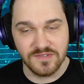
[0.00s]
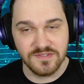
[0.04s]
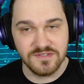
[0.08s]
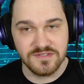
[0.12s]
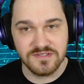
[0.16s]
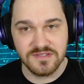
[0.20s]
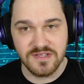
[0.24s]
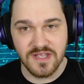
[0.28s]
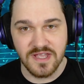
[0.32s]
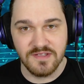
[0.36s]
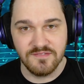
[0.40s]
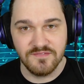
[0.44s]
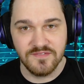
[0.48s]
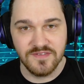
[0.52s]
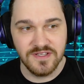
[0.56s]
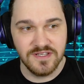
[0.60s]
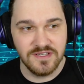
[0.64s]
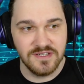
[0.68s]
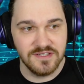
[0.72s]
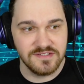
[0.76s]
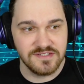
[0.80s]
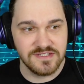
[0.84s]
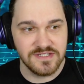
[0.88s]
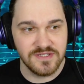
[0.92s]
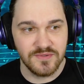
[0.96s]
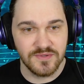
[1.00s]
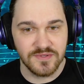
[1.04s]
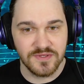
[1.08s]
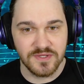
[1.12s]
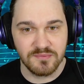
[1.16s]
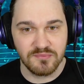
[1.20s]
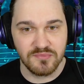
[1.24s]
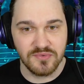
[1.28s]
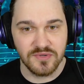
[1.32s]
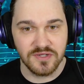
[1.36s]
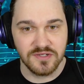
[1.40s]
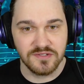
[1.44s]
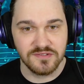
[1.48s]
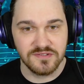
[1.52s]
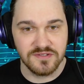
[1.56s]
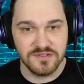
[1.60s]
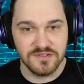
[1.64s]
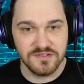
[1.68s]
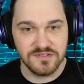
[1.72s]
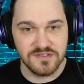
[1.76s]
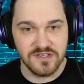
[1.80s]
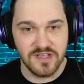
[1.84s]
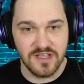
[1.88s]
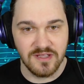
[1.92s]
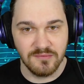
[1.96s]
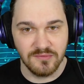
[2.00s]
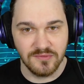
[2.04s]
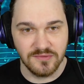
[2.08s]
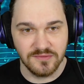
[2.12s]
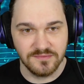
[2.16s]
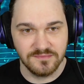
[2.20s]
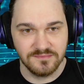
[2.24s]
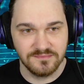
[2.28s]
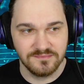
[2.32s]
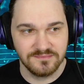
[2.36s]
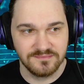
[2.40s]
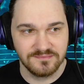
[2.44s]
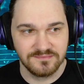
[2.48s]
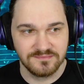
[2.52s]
Let's dive in and see what they're bringing to the table.